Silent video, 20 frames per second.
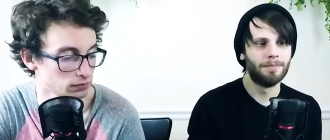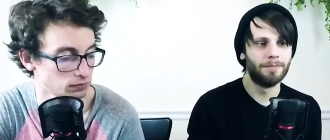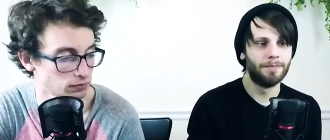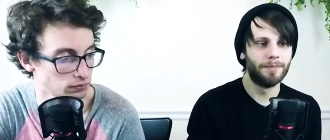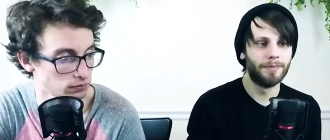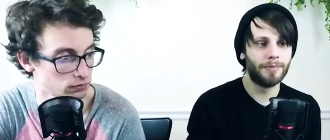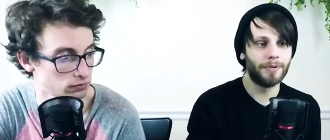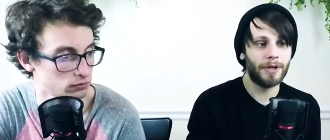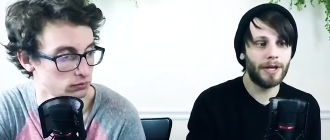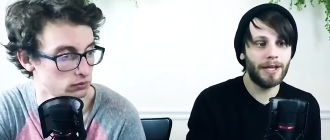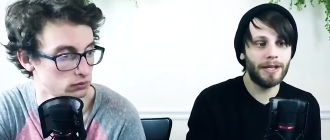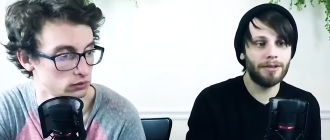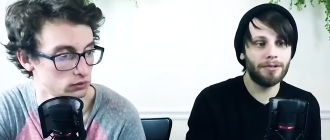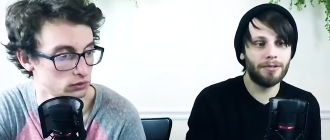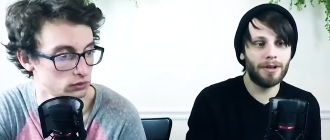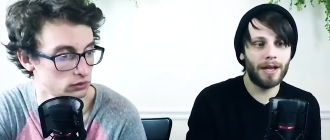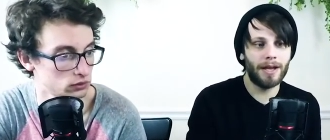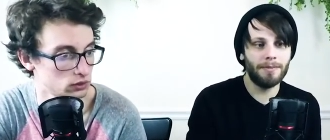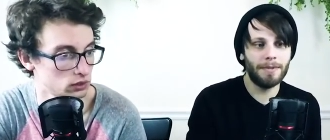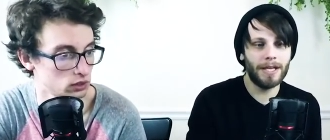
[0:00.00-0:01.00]
Speaker 1: But,
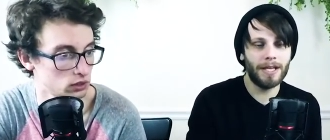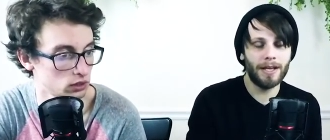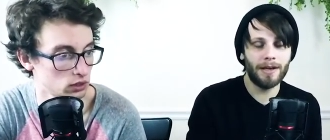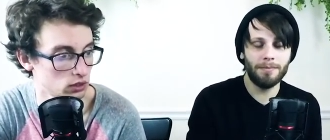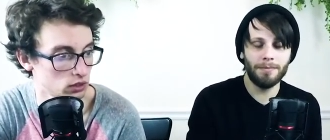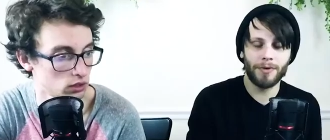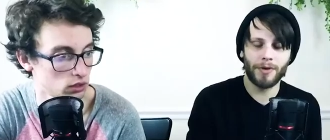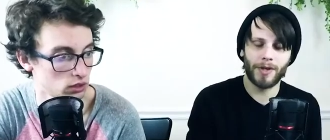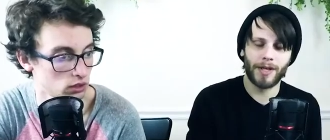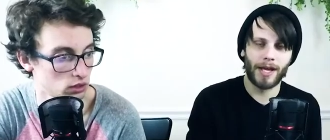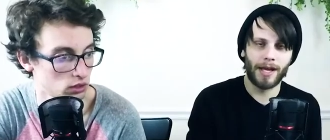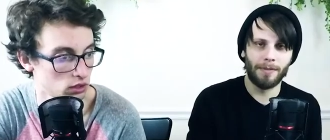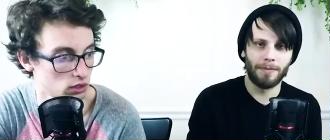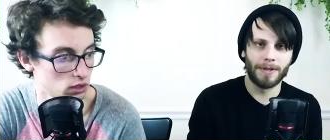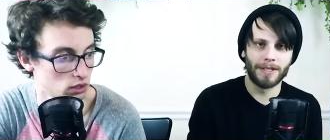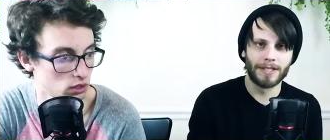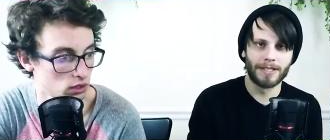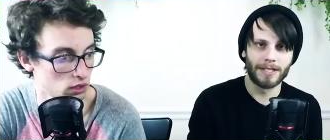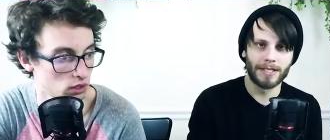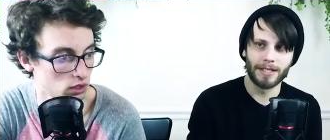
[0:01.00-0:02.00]
I mean, I'm pretty happy
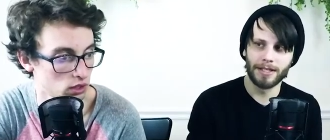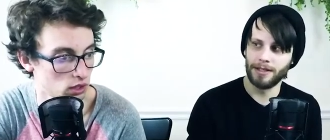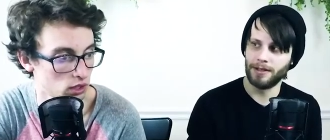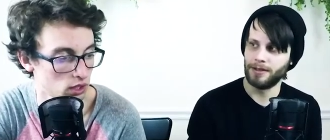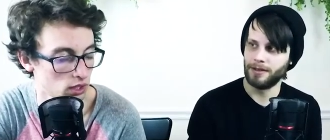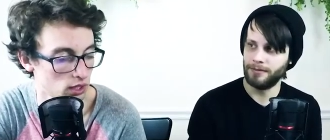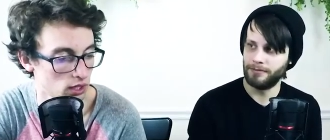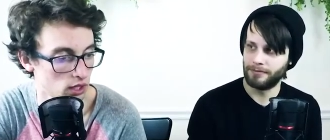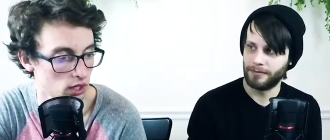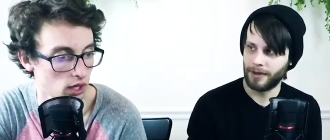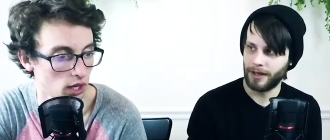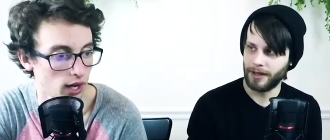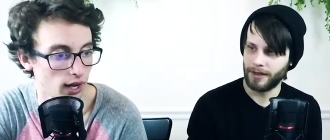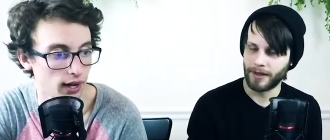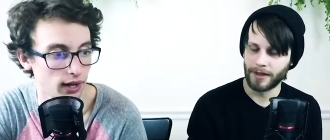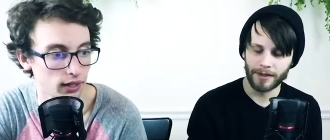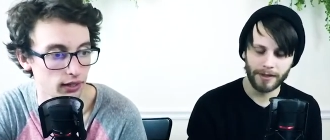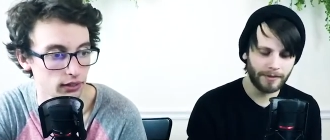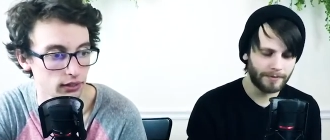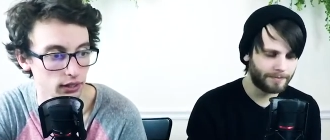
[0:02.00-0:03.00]
to see it here. I
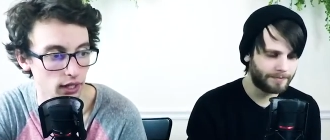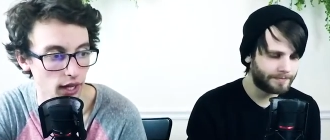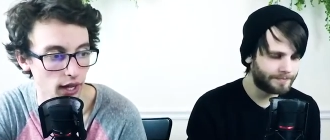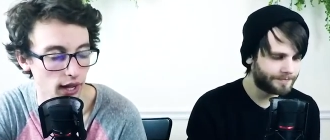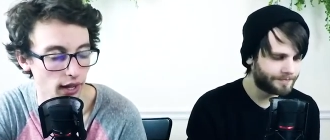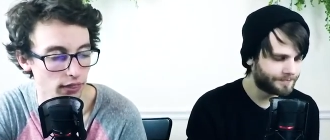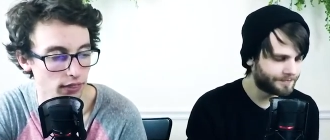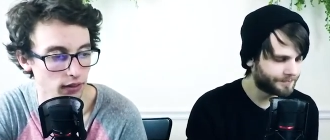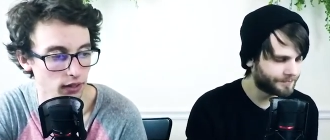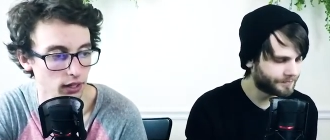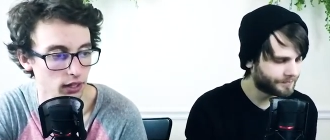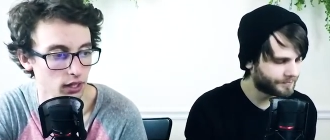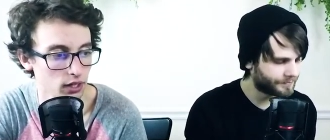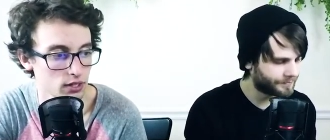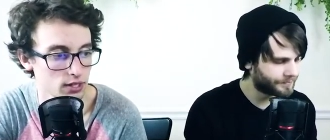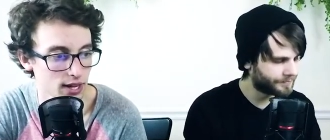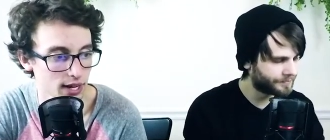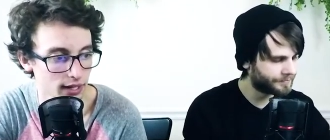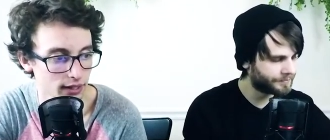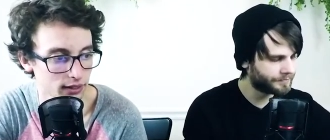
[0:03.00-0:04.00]
like
Speaker 2: it. Yeah, I think in a
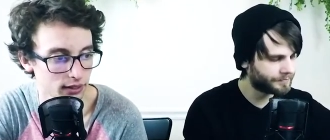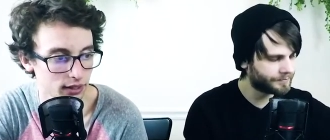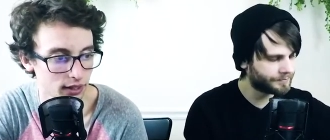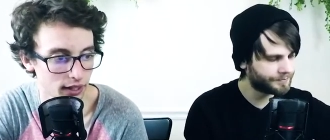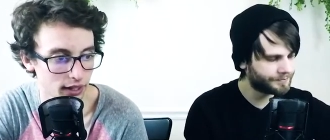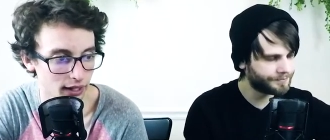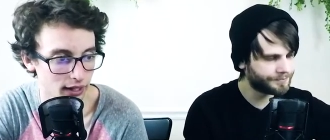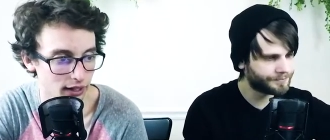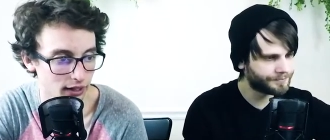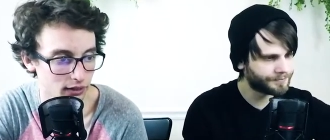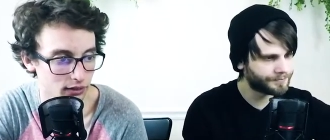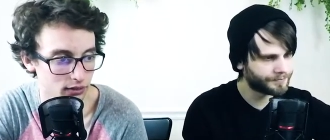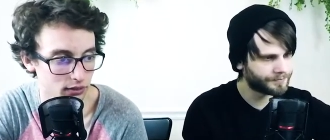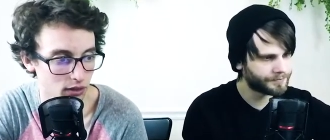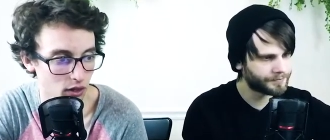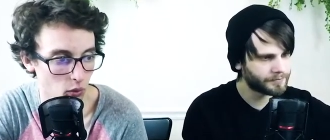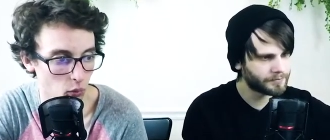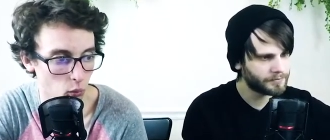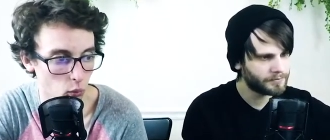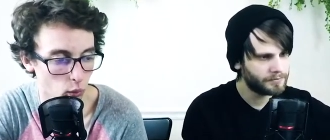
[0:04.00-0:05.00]
deck that
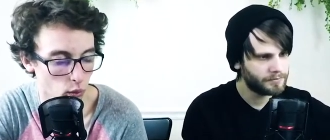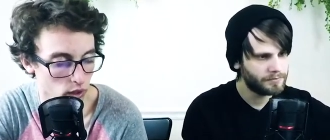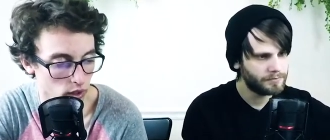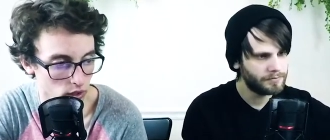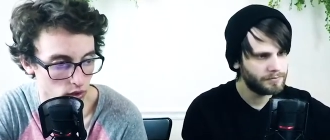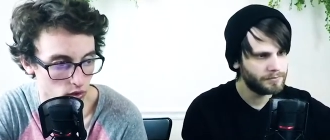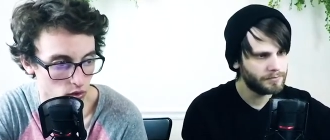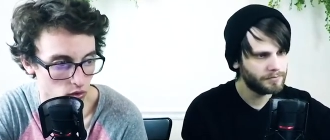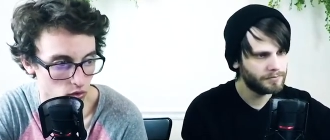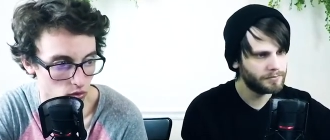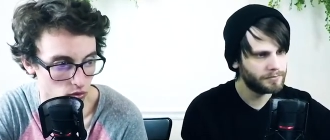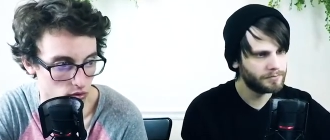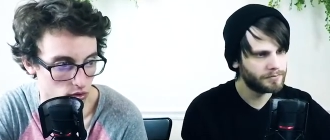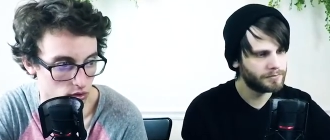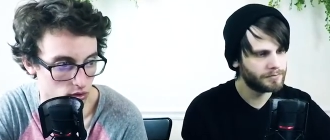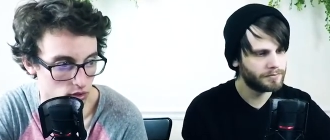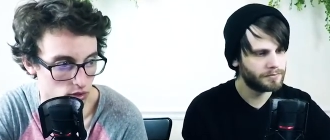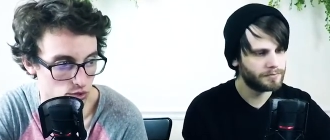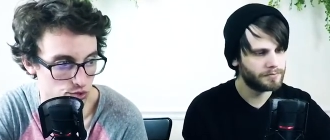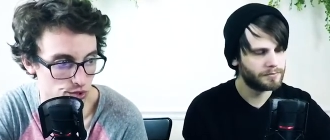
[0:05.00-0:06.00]
will
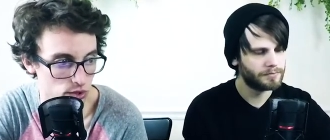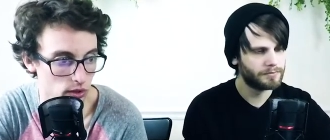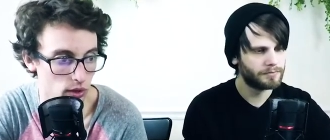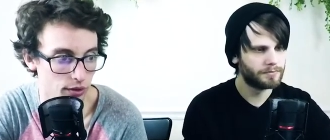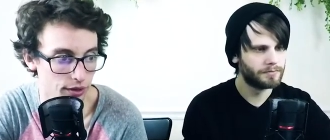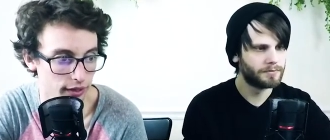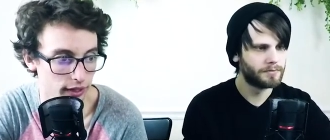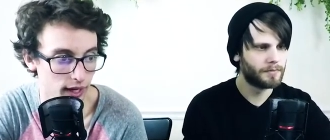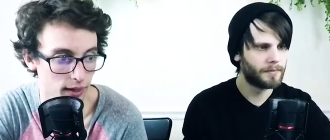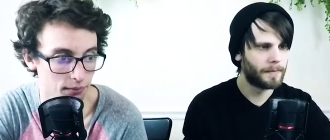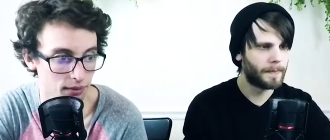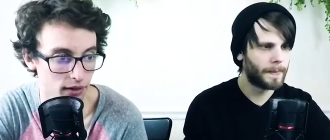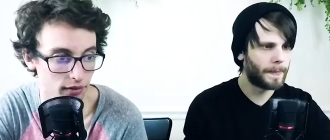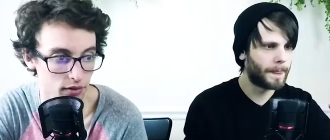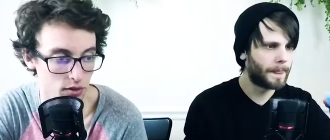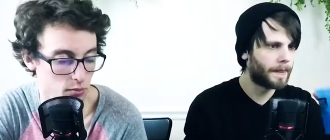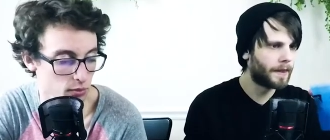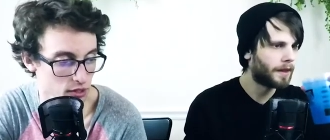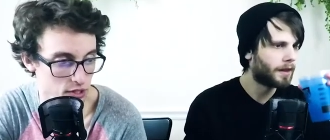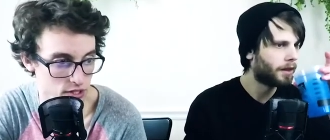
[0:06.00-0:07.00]
slow the game down
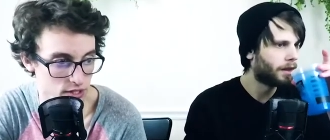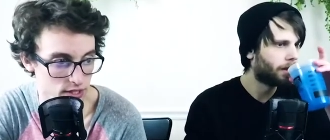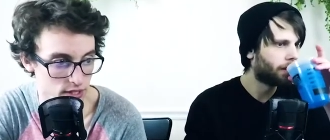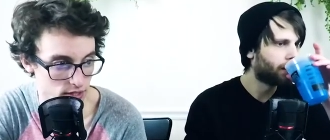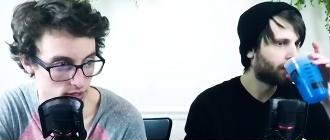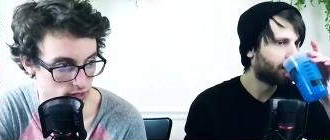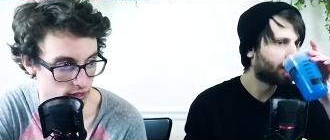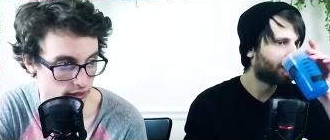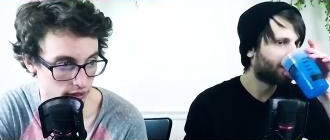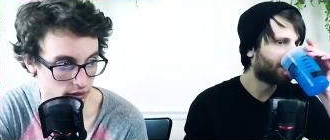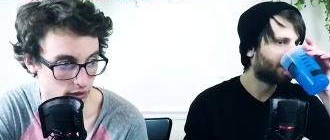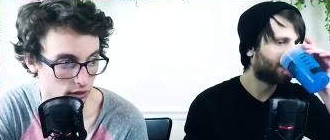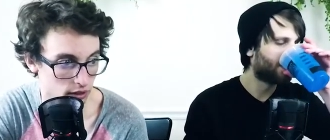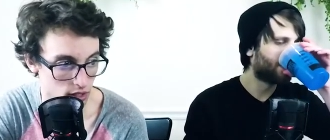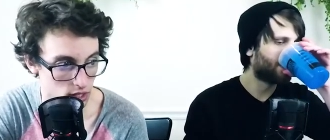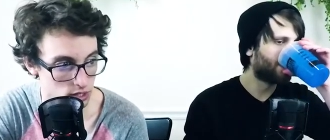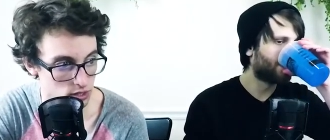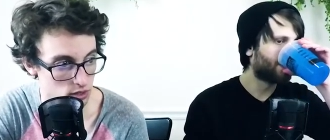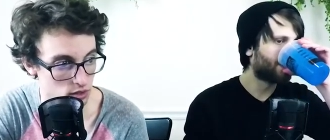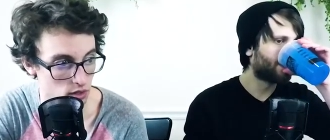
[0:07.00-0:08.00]
as much as this deck
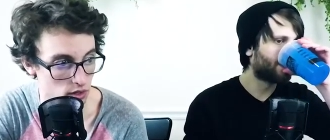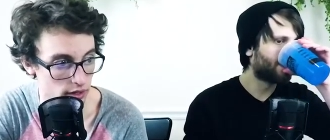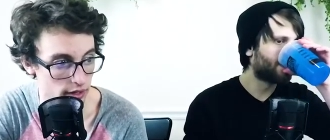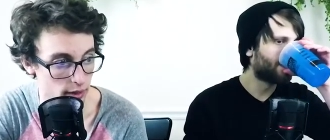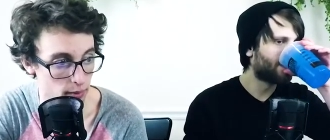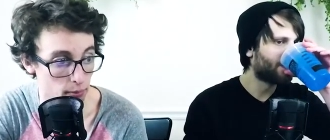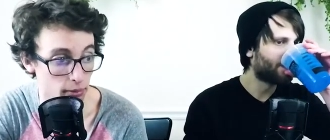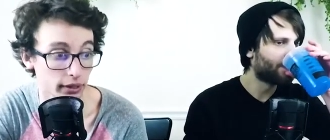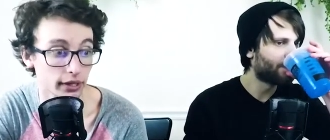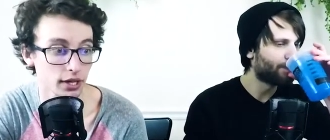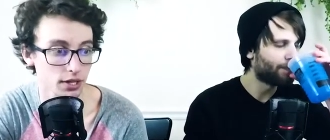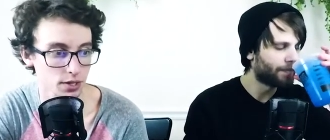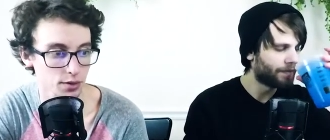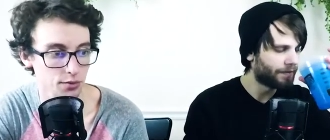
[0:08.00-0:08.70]
does, because of